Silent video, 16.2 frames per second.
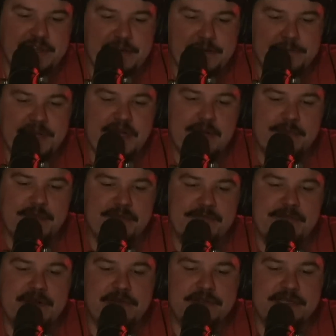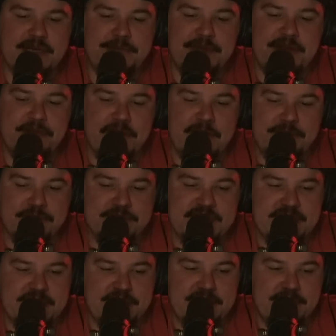would later become the federal deputy
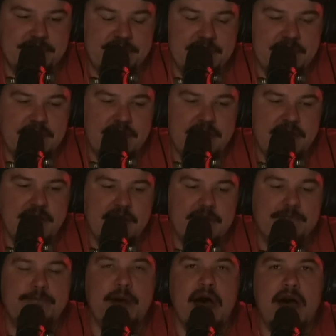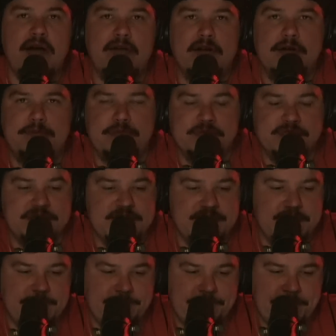representative of Pará,
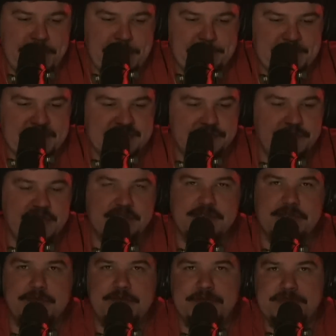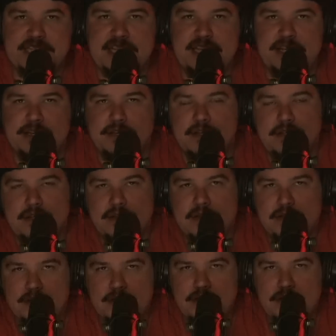Brazil, in 2015.
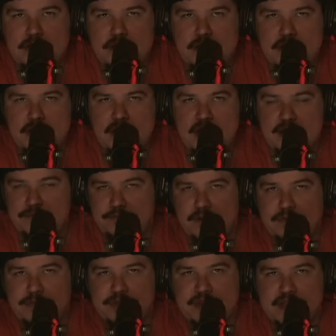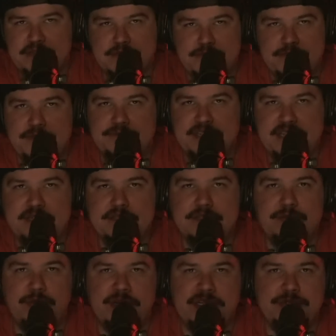And from 2015
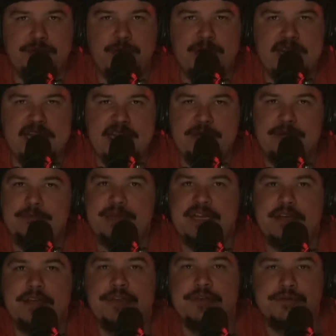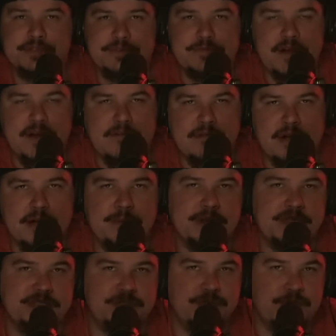to 2020, he would be accused of covering
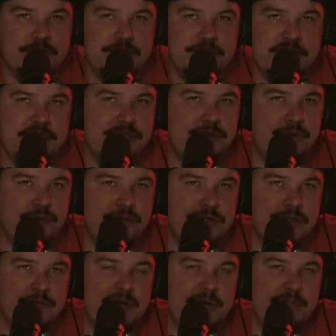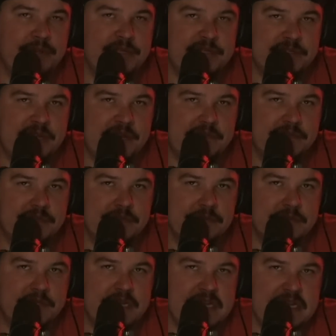up extortion and torture by police
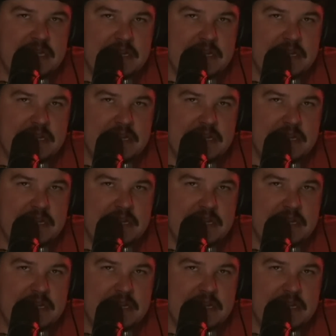officers,